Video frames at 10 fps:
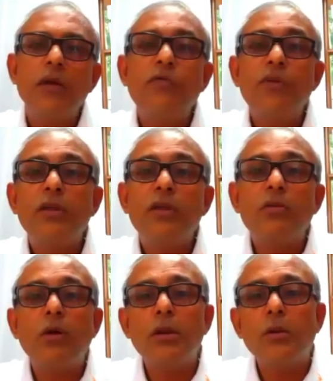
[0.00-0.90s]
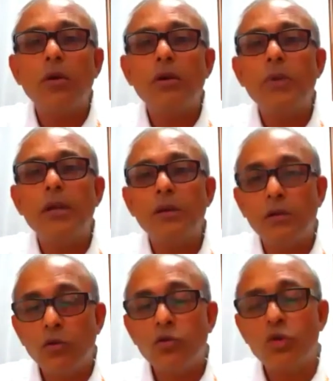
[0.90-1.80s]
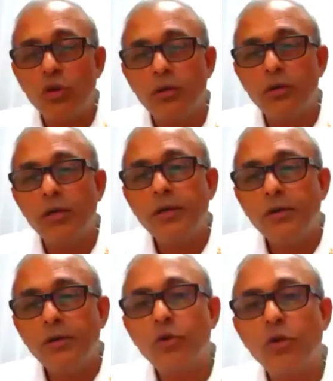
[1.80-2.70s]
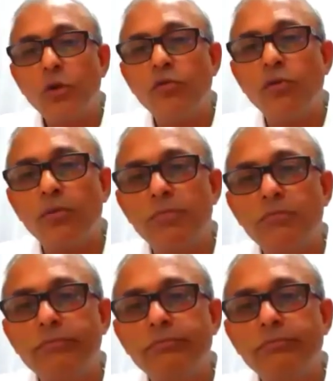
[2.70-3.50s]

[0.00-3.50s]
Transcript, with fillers: If it is not an automated, you shouldn't, you should look for